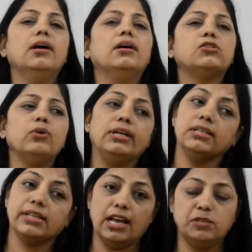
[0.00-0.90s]
So, it
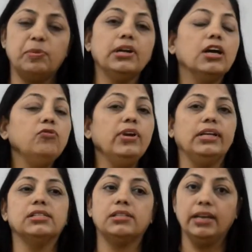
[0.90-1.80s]
is as per
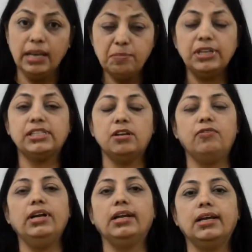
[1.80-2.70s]
convenience. The name itself
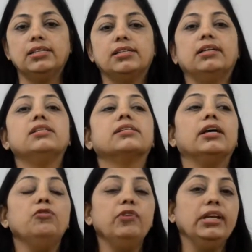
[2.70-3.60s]
indicates it is
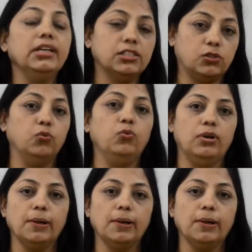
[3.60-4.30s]
convenience good.